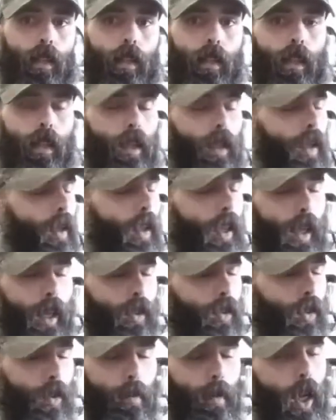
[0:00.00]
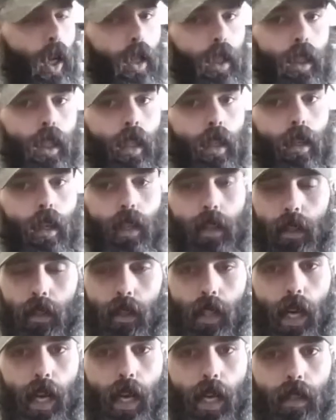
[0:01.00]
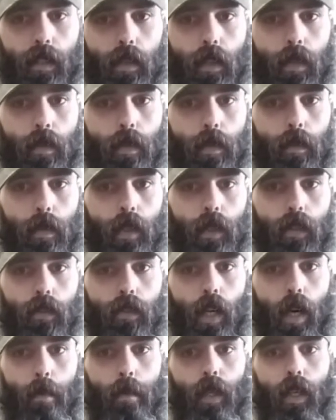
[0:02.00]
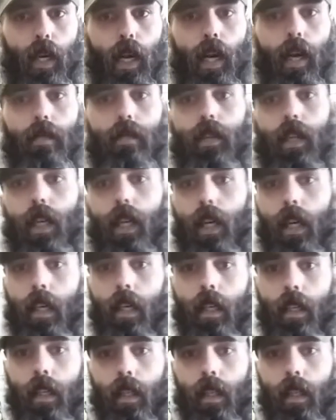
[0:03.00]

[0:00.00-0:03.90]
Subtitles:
or extra molly here on the side, so if you want to strap a knife there,